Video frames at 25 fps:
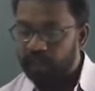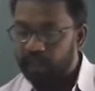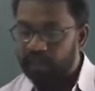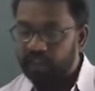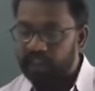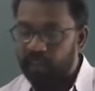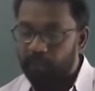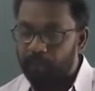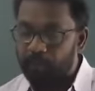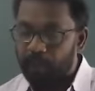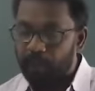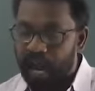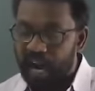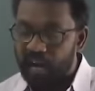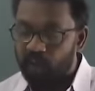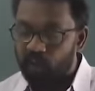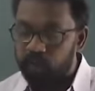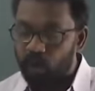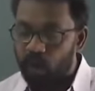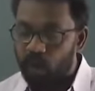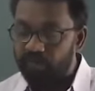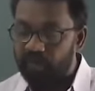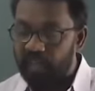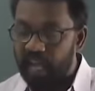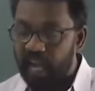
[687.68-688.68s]
And the
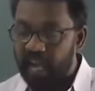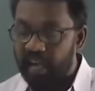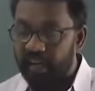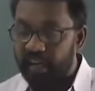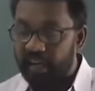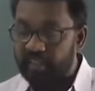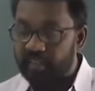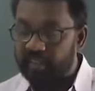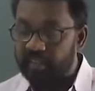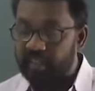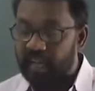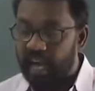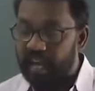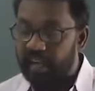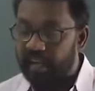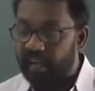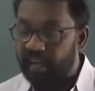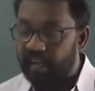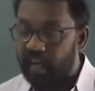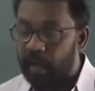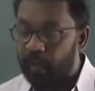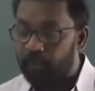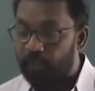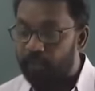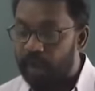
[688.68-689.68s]
platform, they are
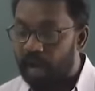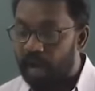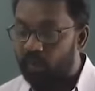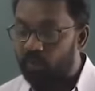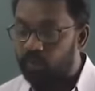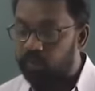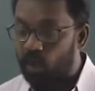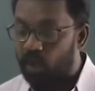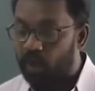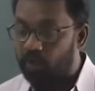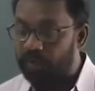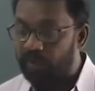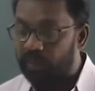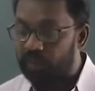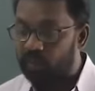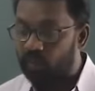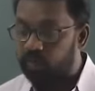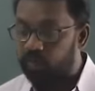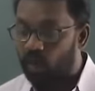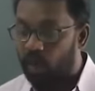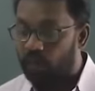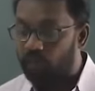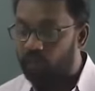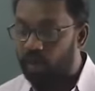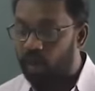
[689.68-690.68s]
rectangular platform in the
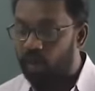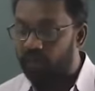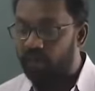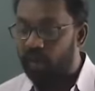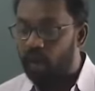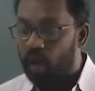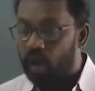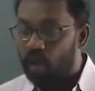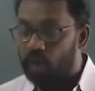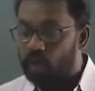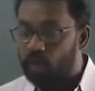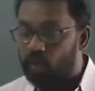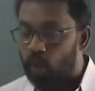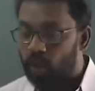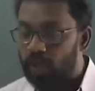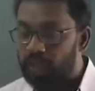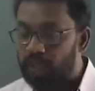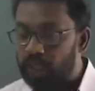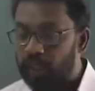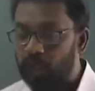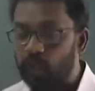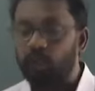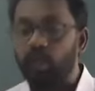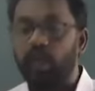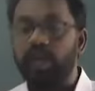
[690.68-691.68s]
form of
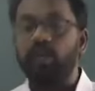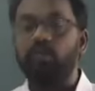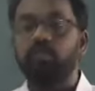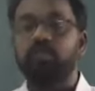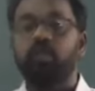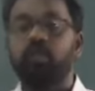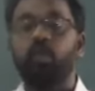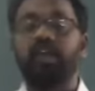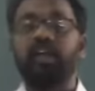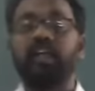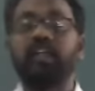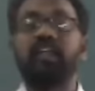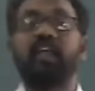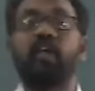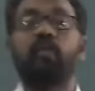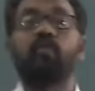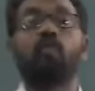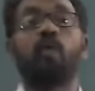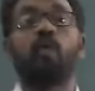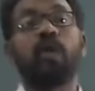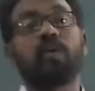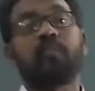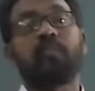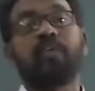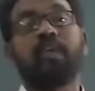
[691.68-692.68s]
22 and 14. Then
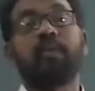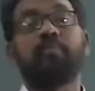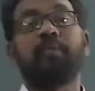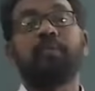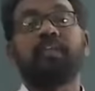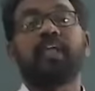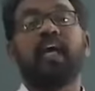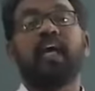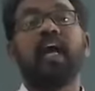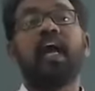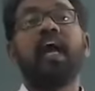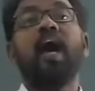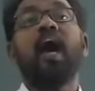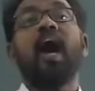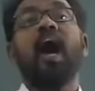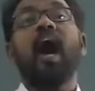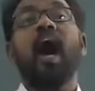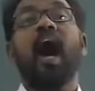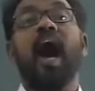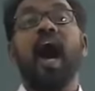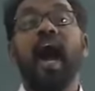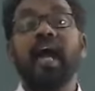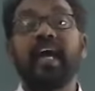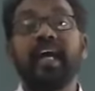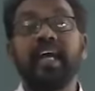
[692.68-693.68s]
what will be the
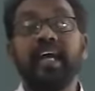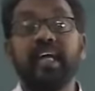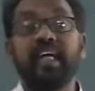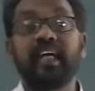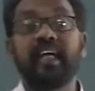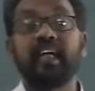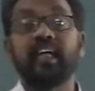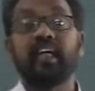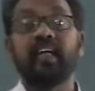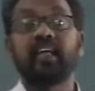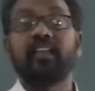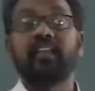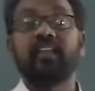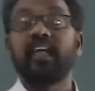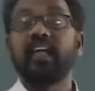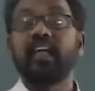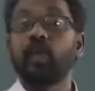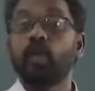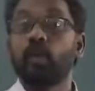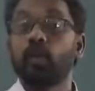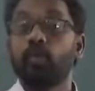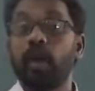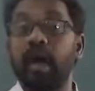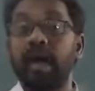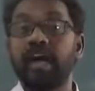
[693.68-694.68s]
height?
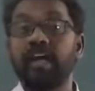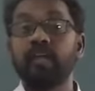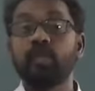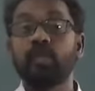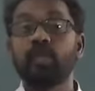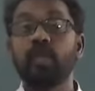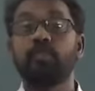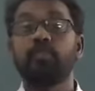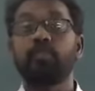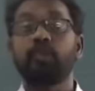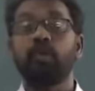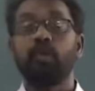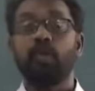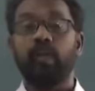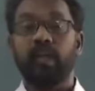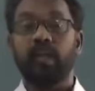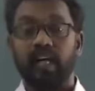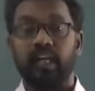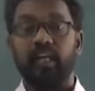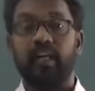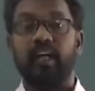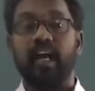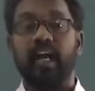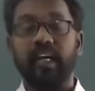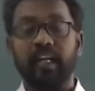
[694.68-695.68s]
Then cuboid shape you will
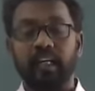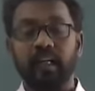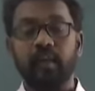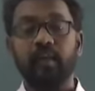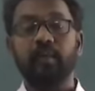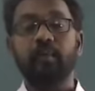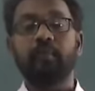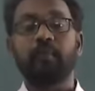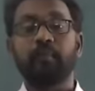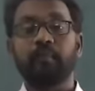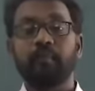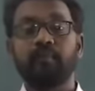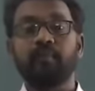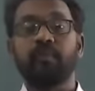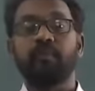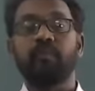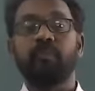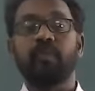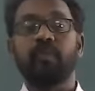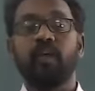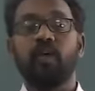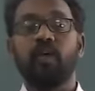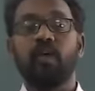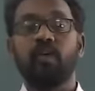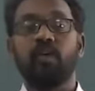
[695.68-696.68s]
get, right?
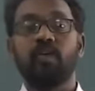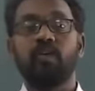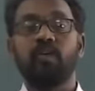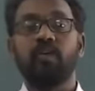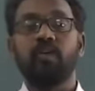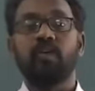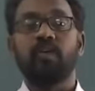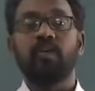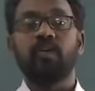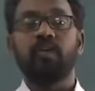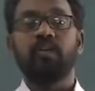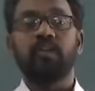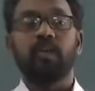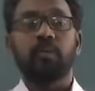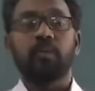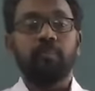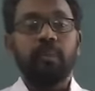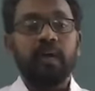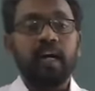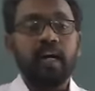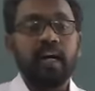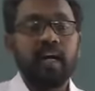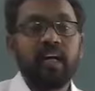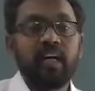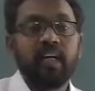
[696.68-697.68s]
The
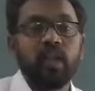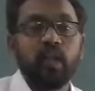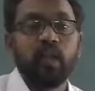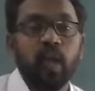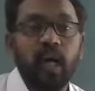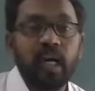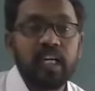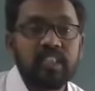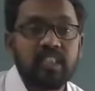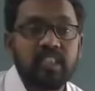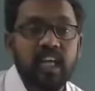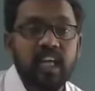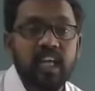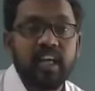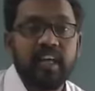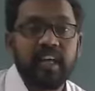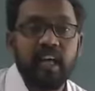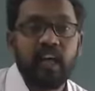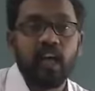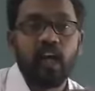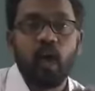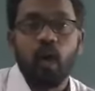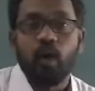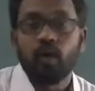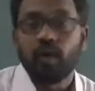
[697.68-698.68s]
mud you are
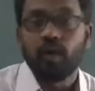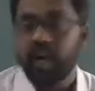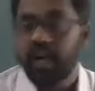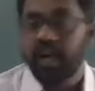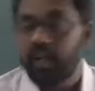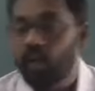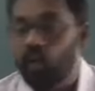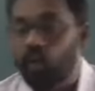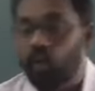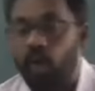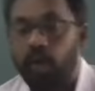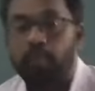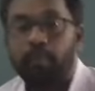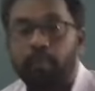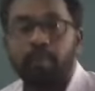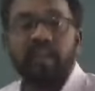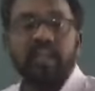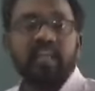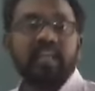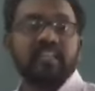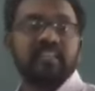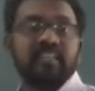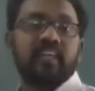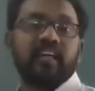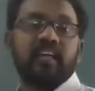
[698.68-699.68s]
taking out and you are
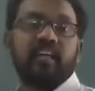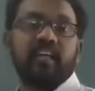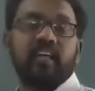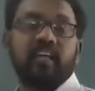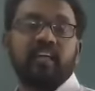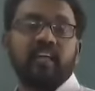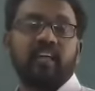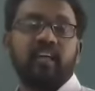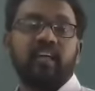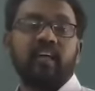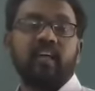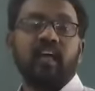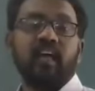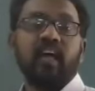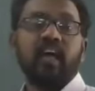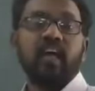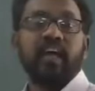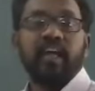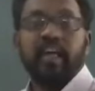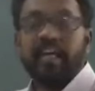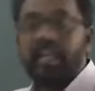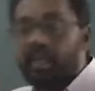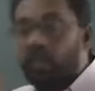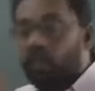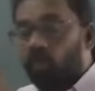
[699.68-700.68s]
placing
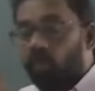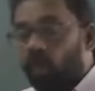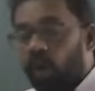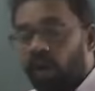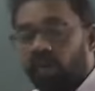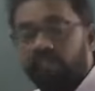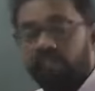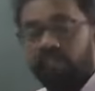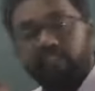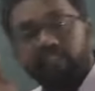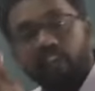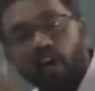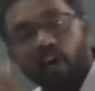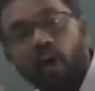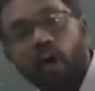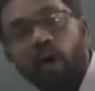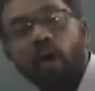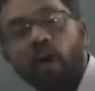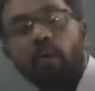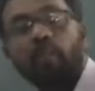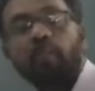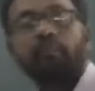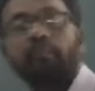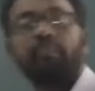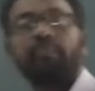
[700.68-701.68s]
in one
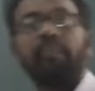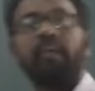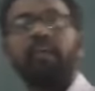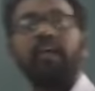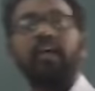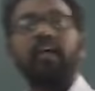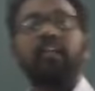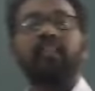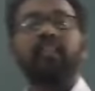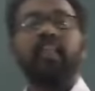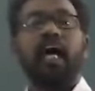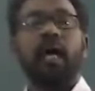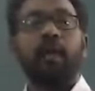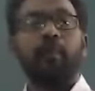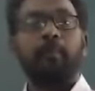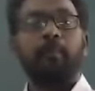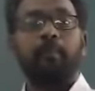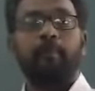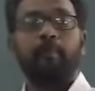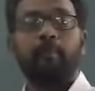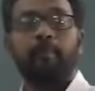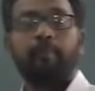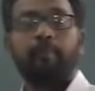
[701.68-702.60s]
form. Their